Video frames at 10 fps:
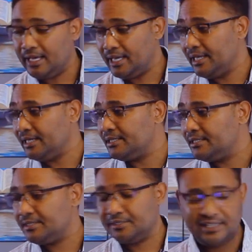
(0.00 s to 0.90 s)
And
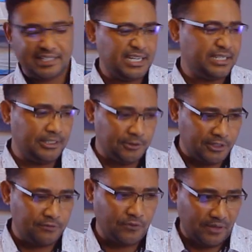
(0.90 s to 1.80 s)
they started
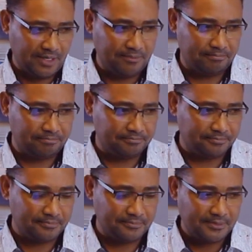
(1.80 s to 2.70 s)
looking for him.
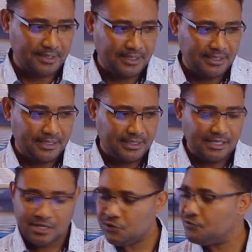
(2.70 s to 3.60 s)

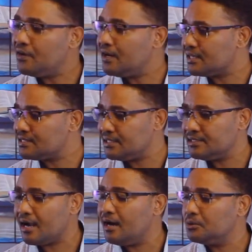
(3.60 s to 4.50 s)
His father
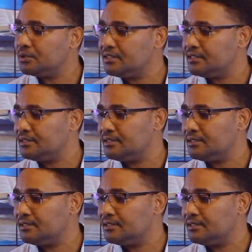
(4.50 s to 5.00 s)
sent out,